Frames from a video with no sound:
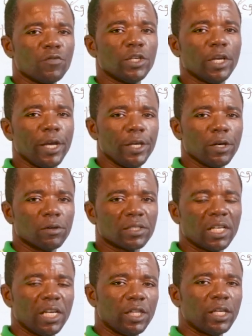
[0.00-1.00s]
the ions
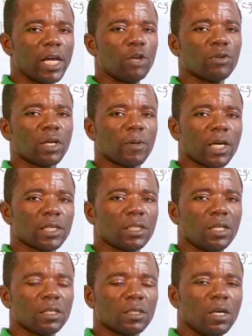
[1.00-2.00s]
in the electrochemical
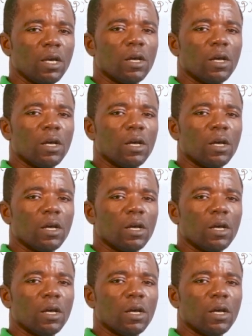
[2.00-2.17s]
series.